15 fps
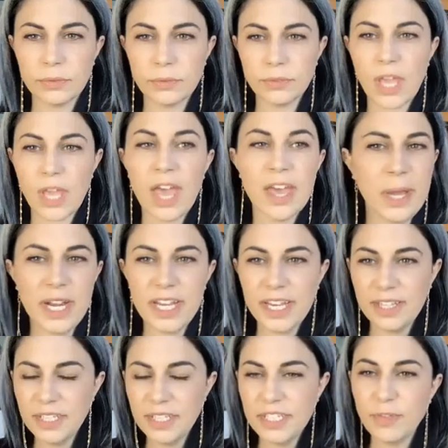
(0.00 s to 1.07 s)
Hi everybody,
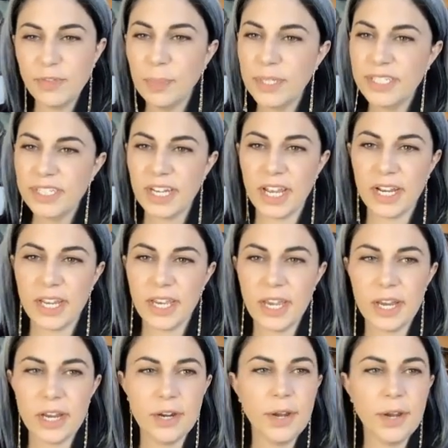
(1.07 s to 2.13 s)
Liz from Liz and Annie
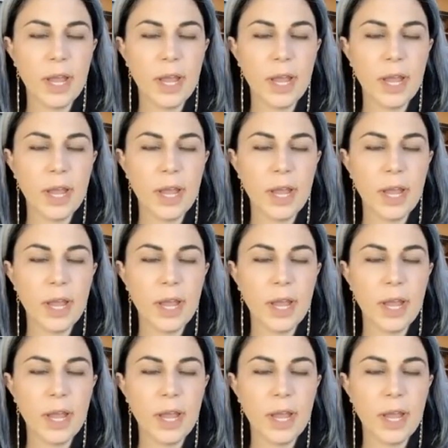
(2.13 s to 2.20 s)
here.